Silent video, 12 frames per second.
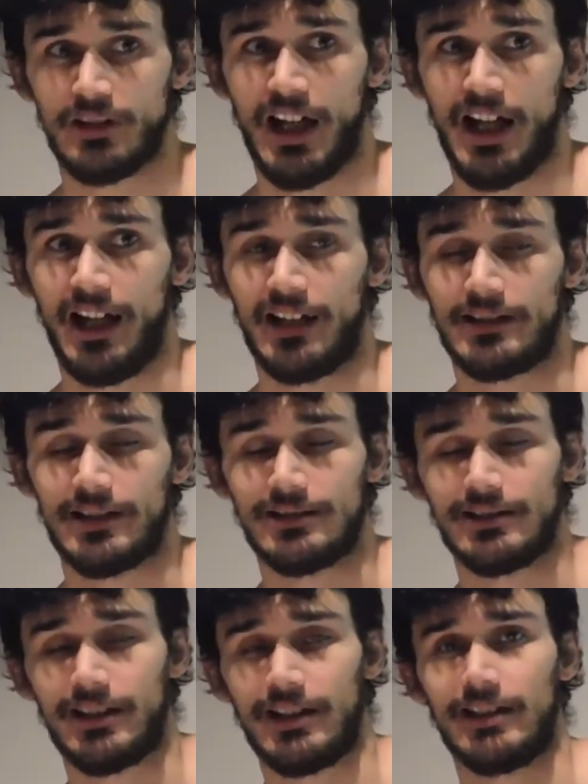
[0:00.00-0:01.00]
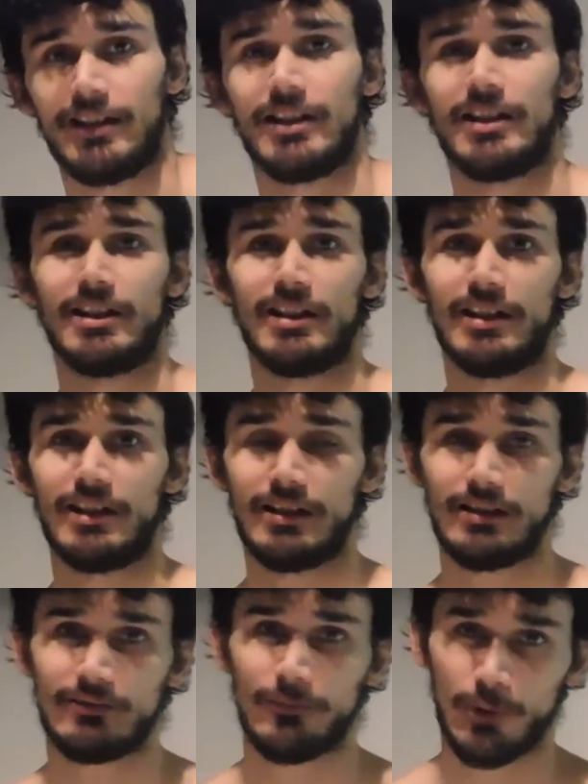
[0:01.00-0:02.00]
I didn't get
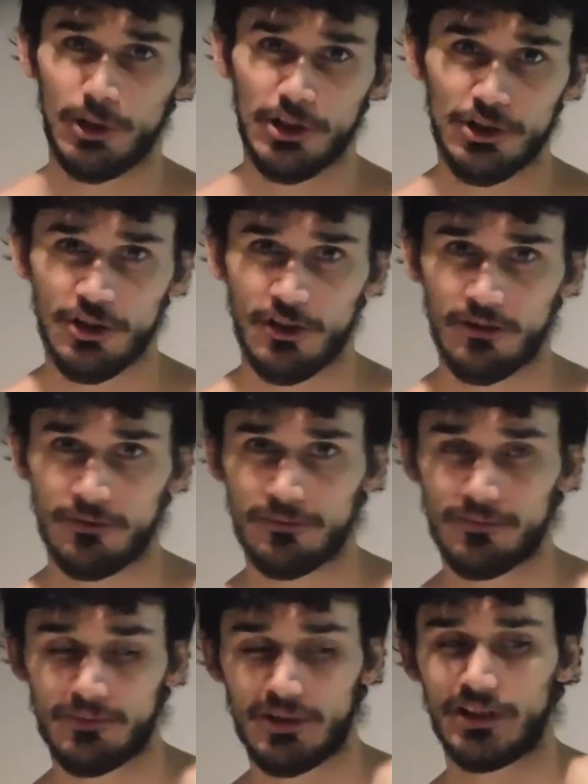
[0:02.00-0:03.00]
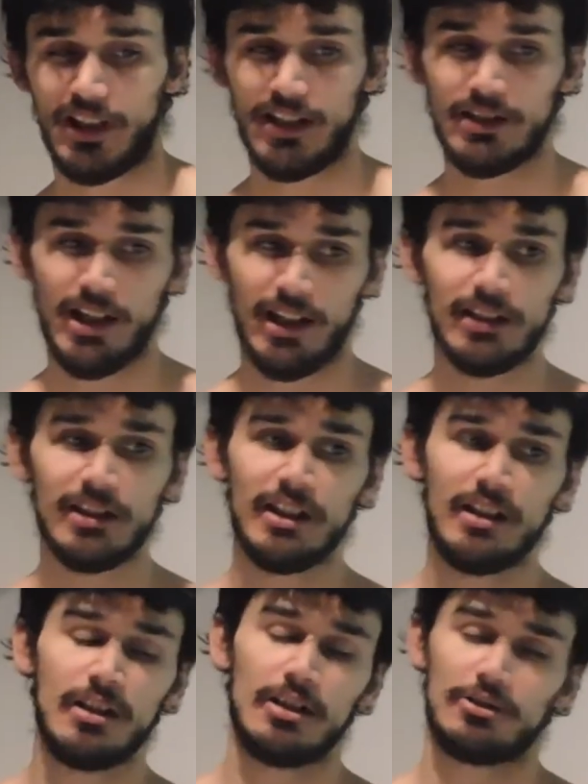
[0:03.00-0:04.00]
any footage of the leg day
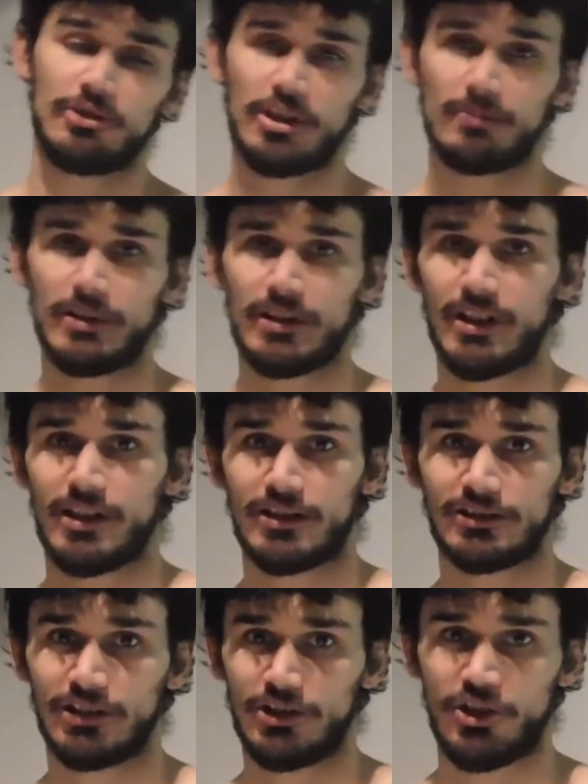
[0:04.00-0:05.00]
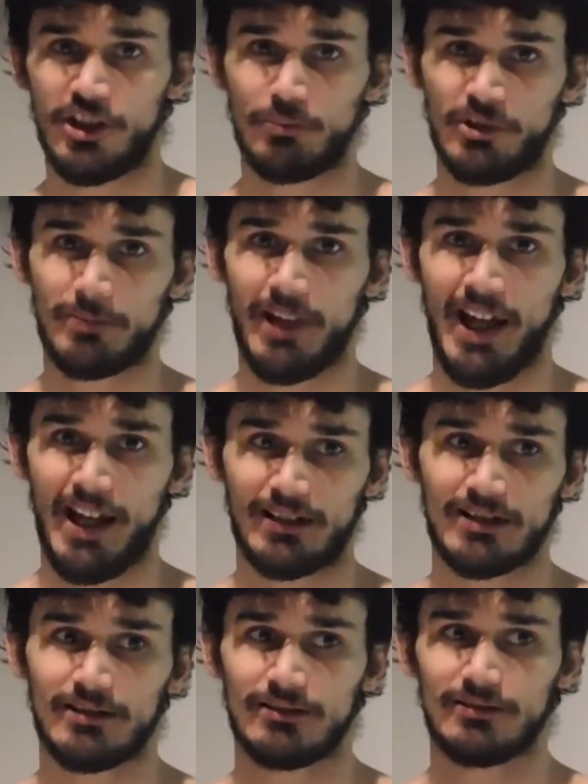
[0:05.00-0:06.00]
just because the gym was
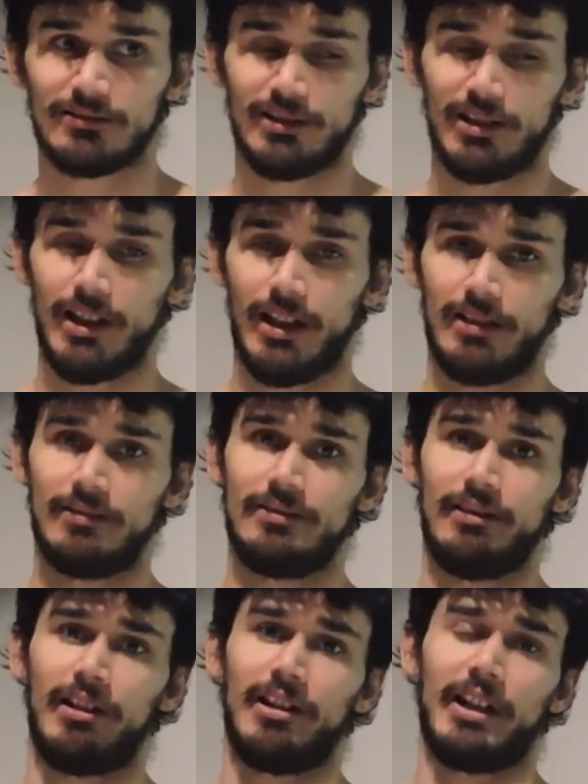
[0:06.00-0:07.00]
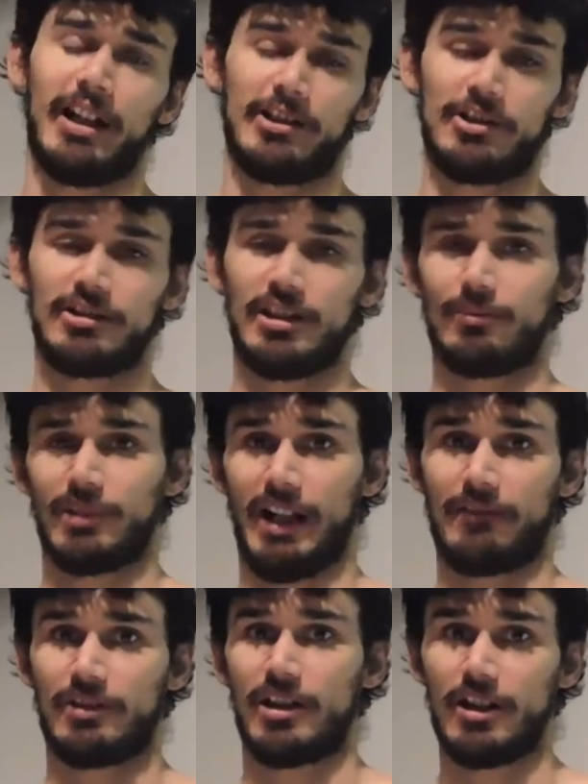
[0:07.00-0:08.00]
packed today and I just didn't want to
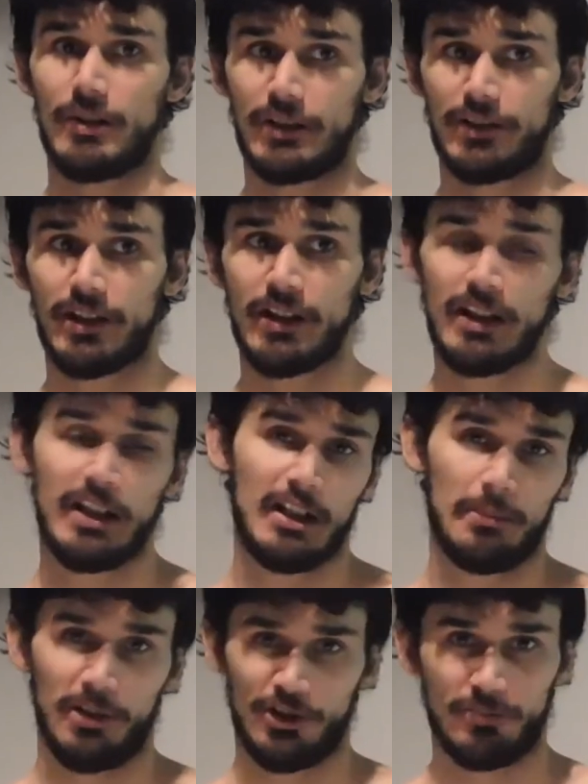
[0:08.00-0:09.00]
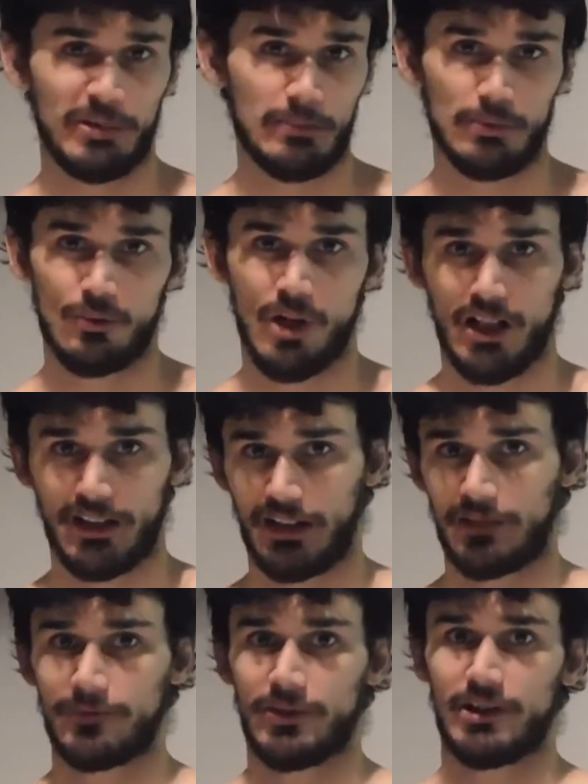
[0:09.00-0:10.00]
have to deal with a bunch of people walking
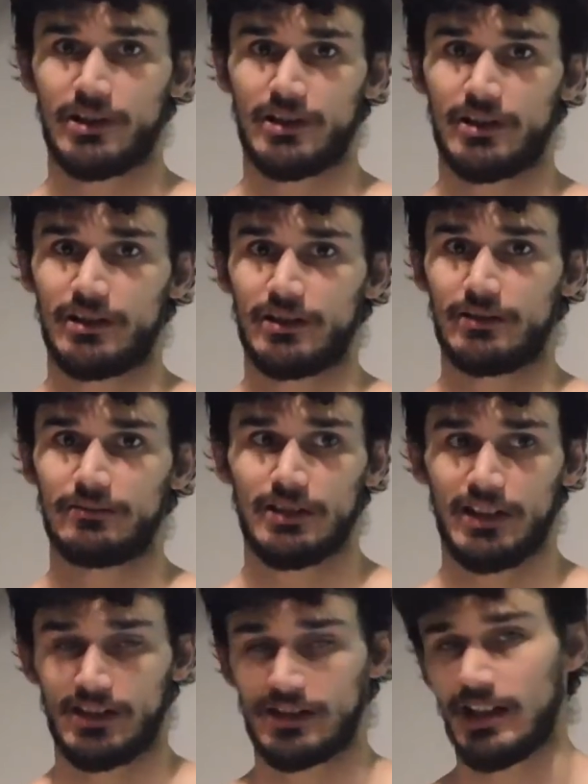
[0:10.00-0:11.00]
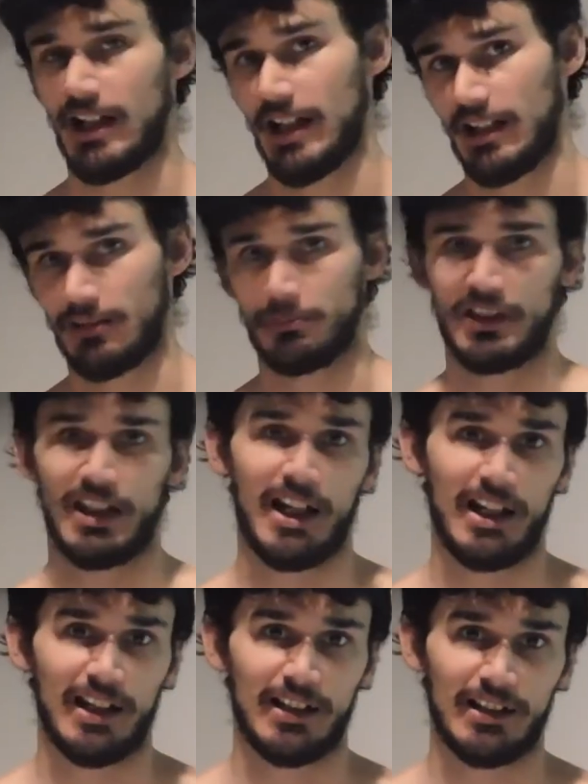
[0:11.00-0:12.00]
in front of the line of sight and
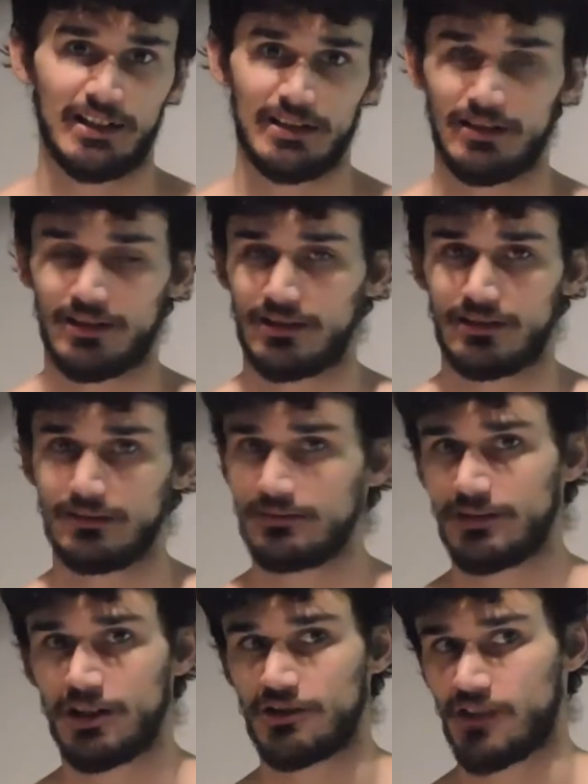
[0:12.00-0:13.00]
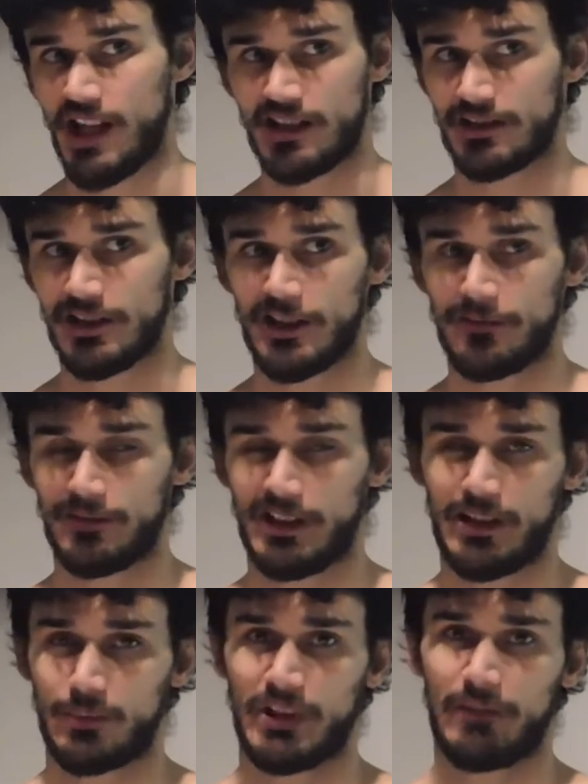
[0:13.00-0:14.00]
behind and all that stuff, and I
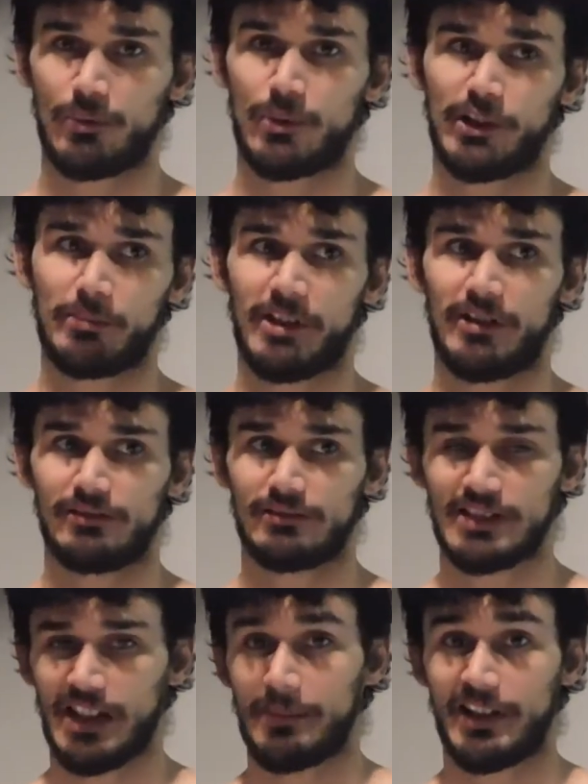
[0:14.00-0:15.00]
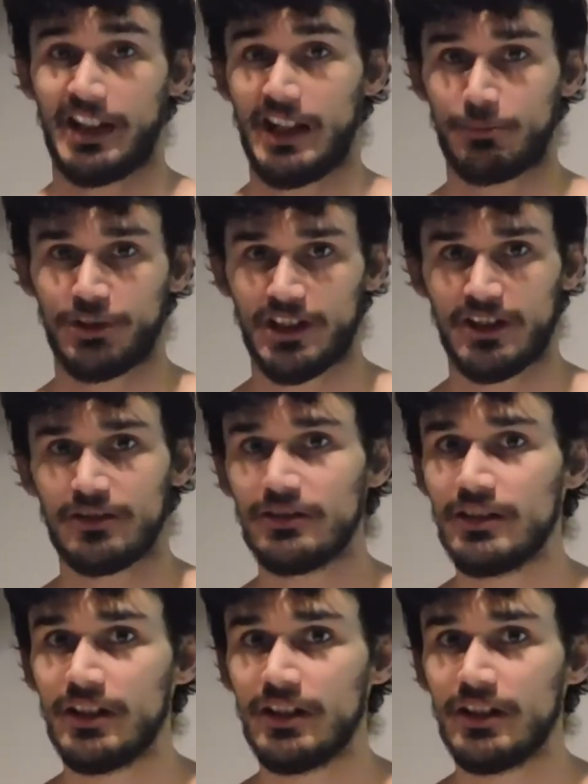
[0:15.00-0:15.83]
didn't want to have to worry about setting my camera down